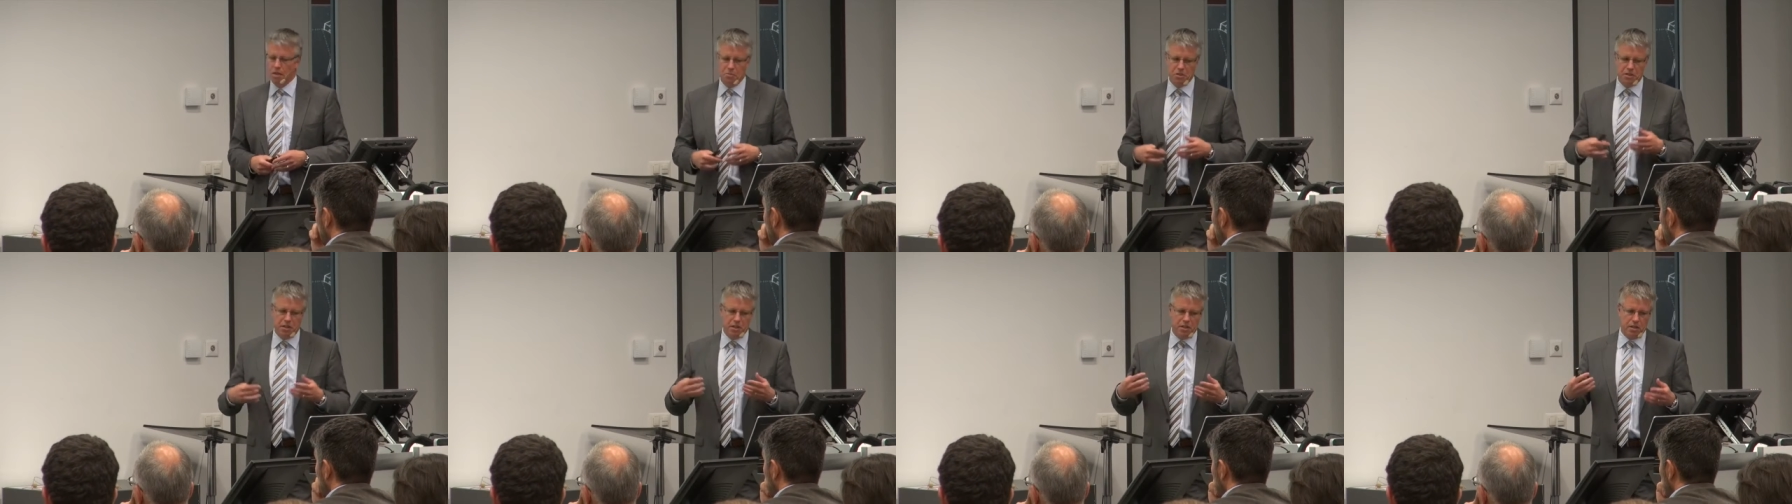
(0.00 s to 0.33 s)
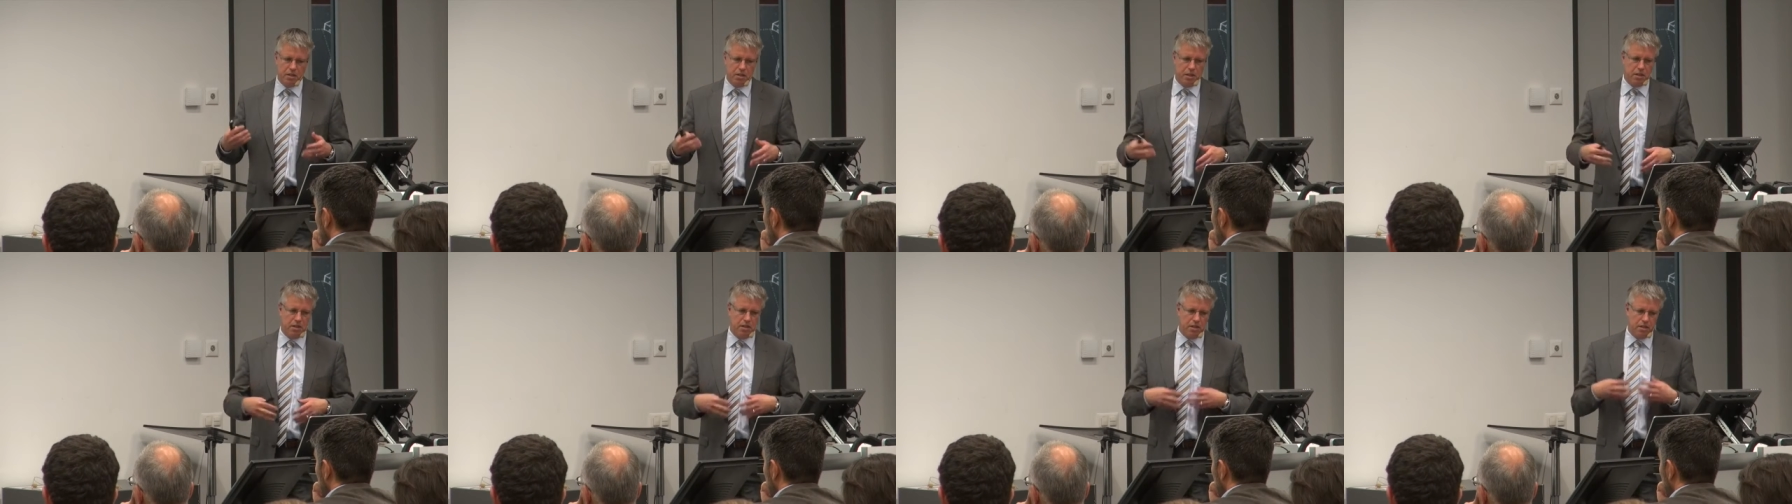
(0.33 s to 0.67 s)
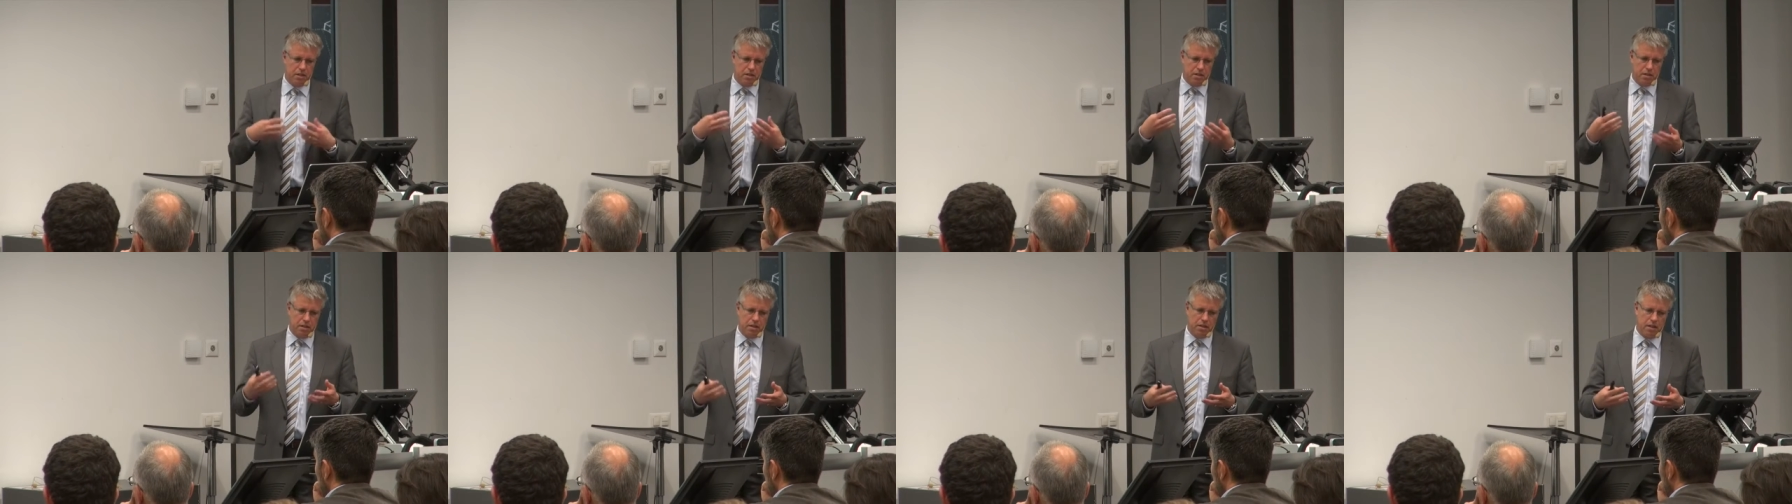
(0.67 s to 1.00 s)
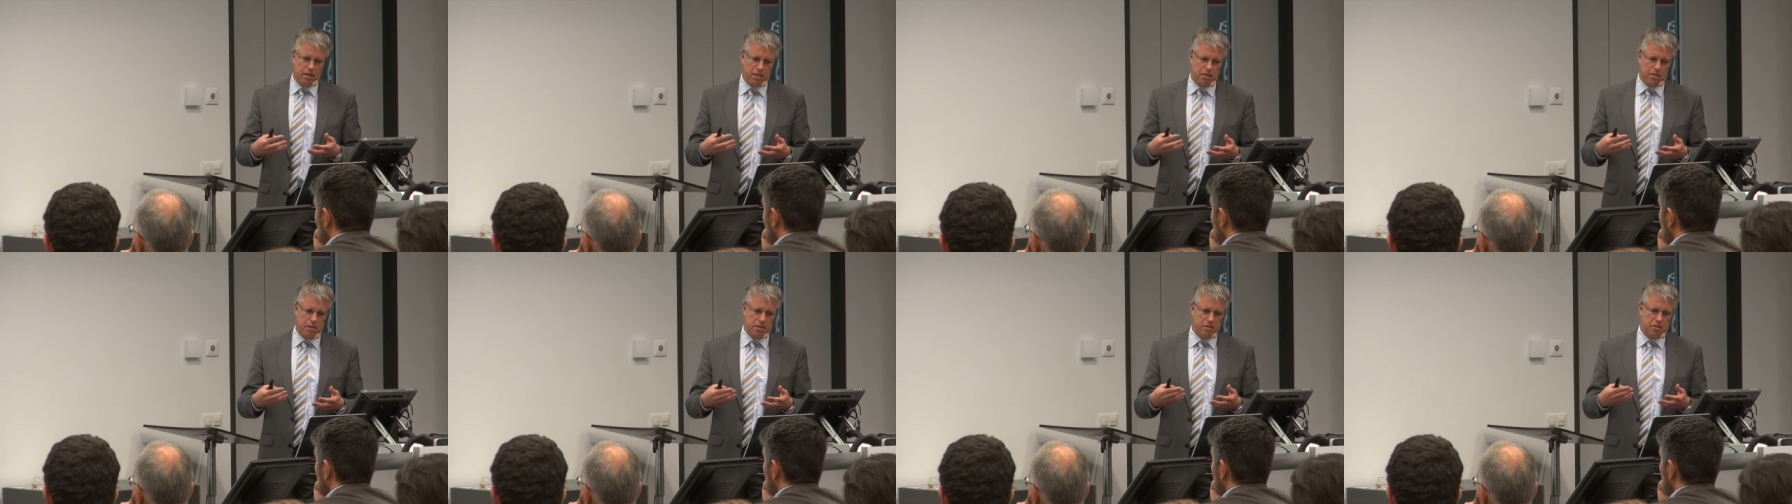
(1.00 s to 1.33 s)
But there
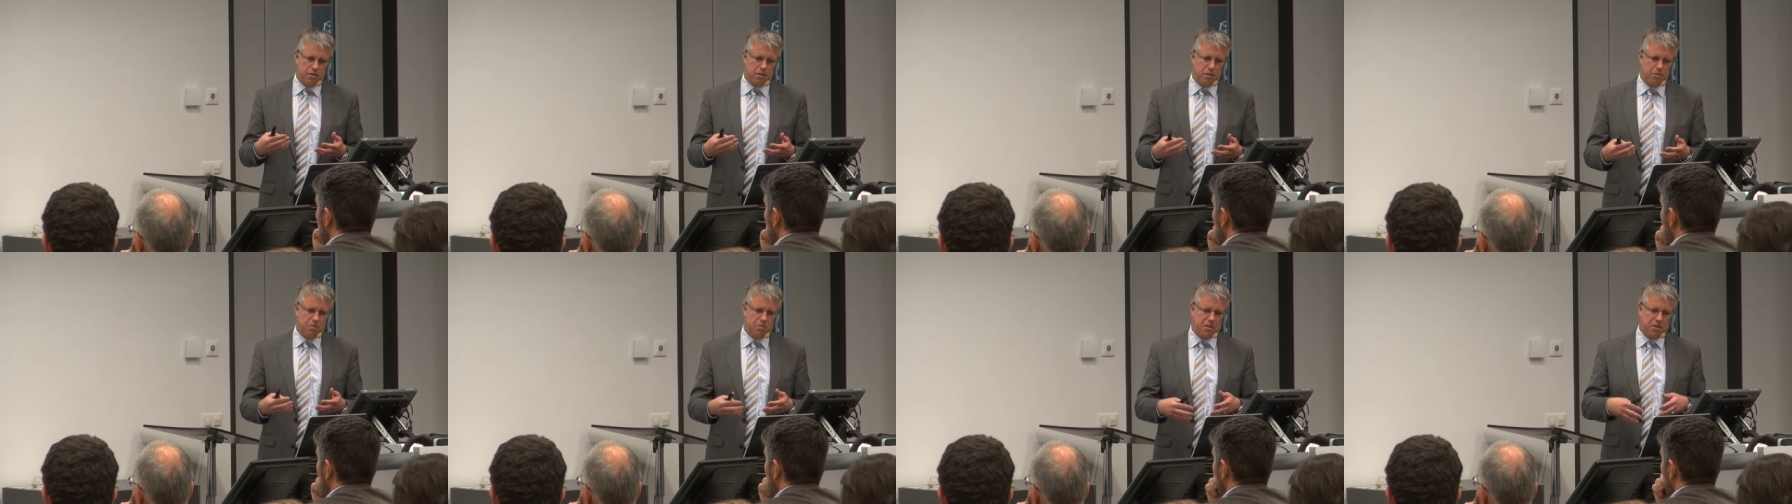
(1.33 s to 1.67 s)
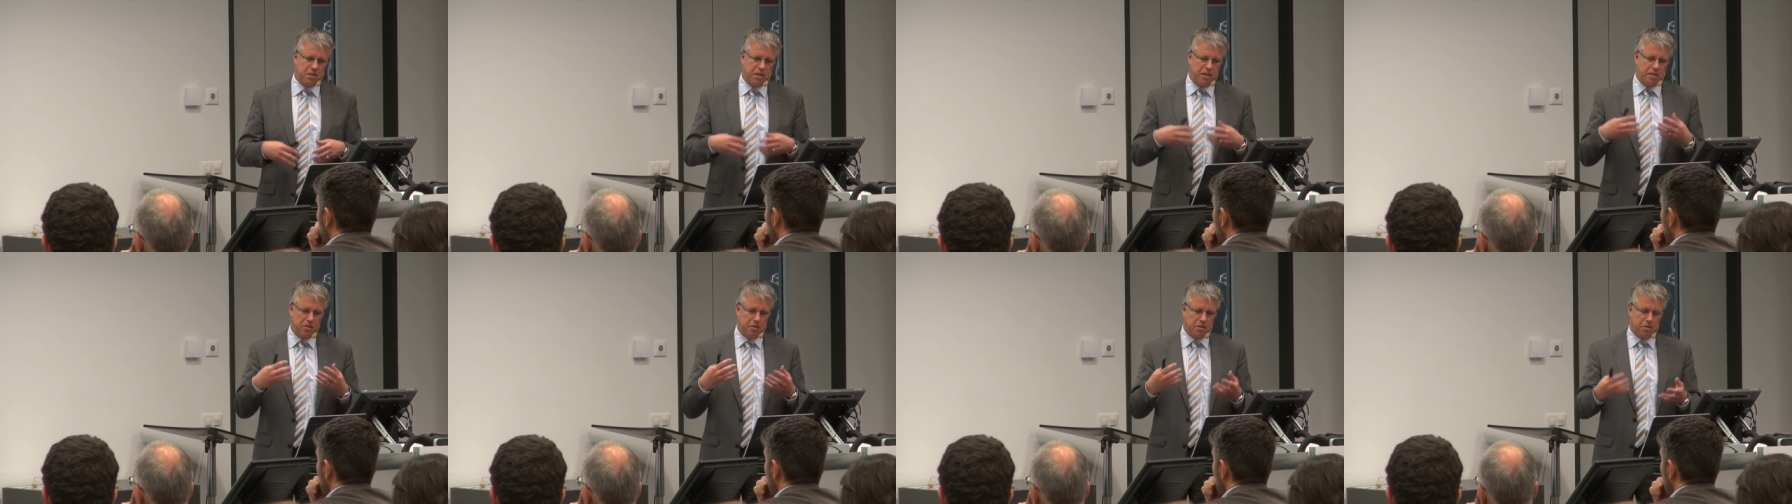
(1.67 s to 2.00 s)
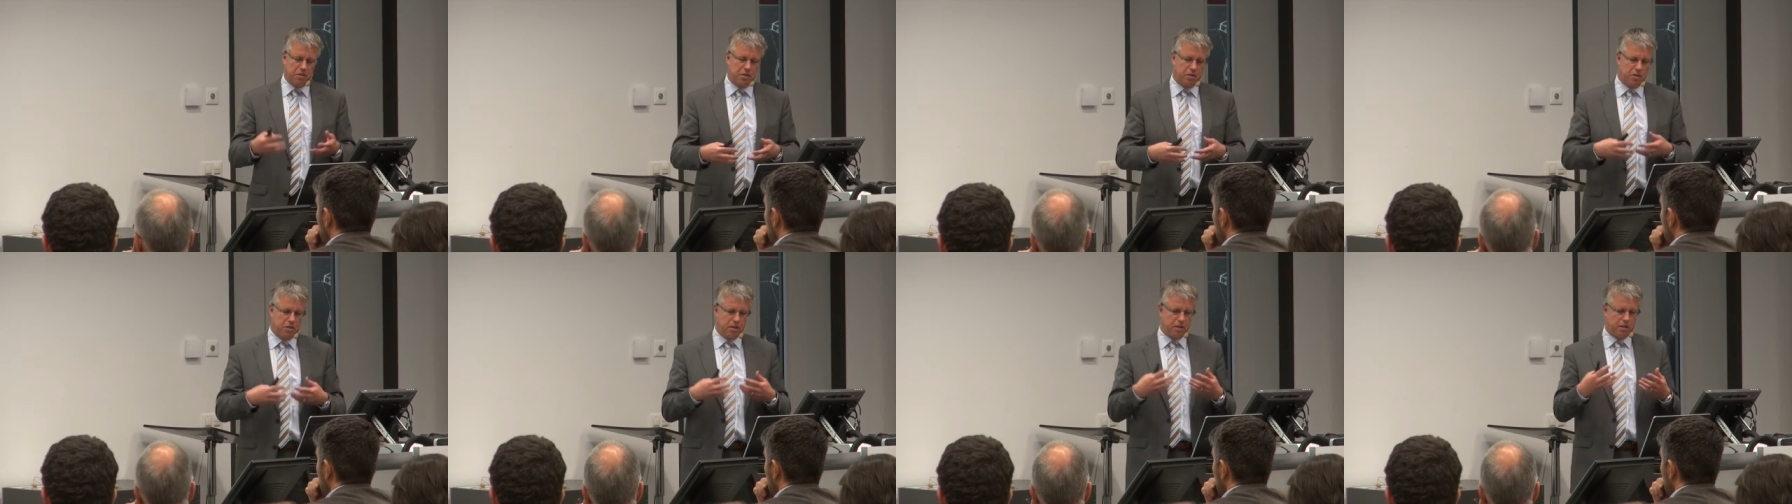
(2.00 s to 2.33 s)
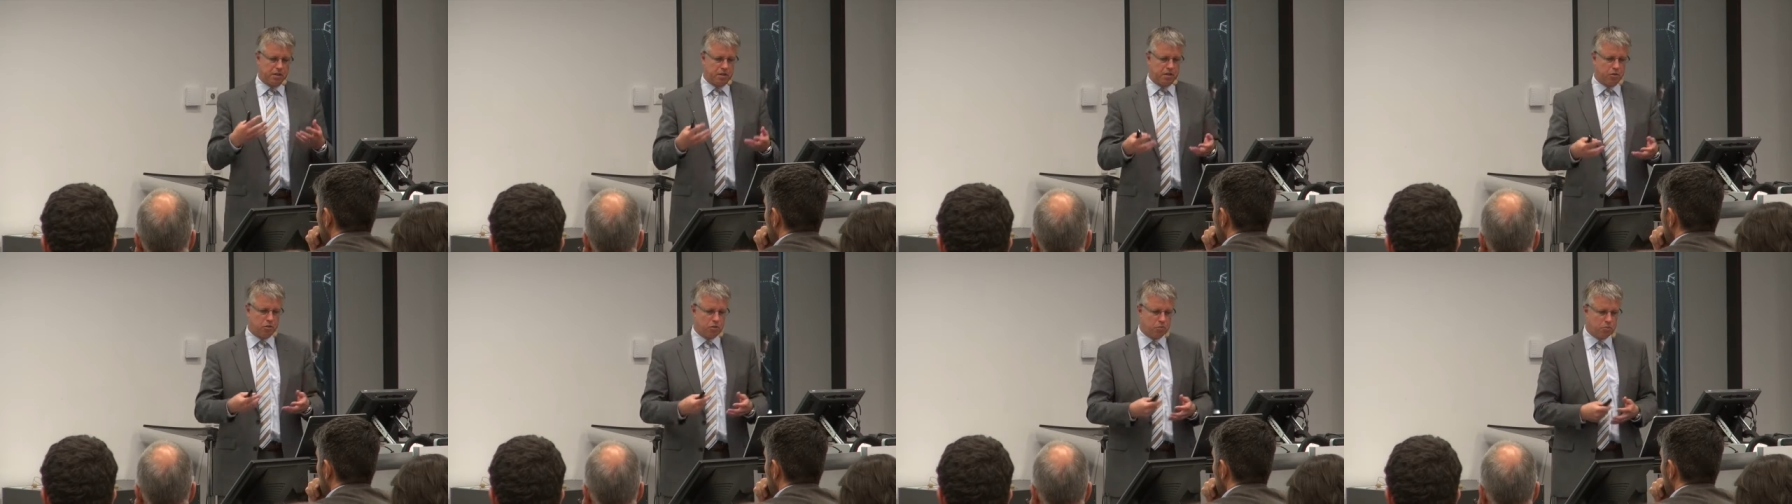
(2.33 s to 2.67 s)
are a summary or
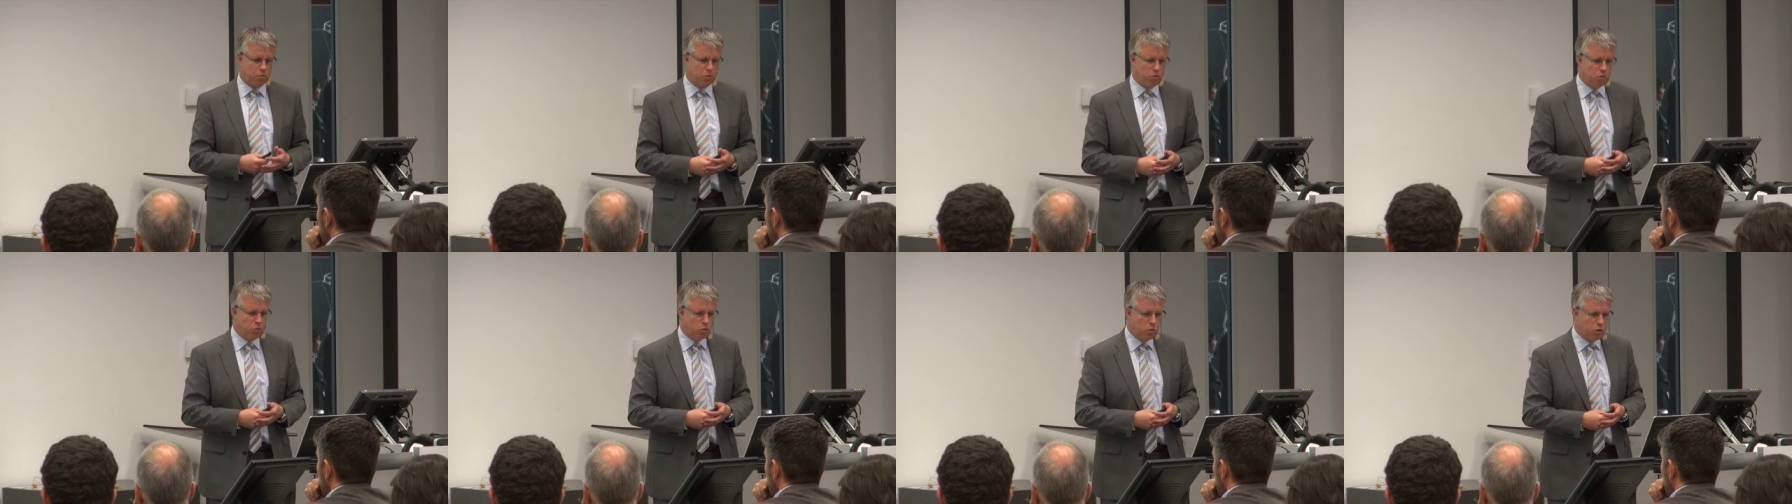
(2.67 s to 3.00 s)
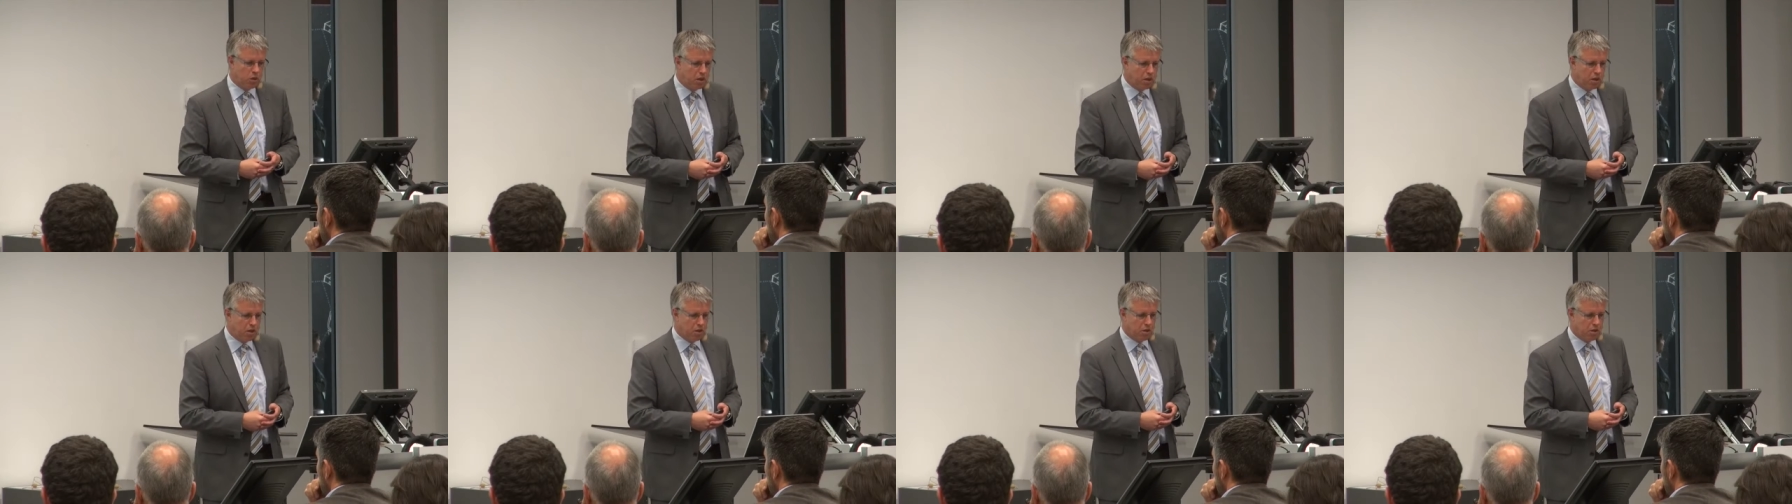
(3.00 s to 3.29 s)
a pool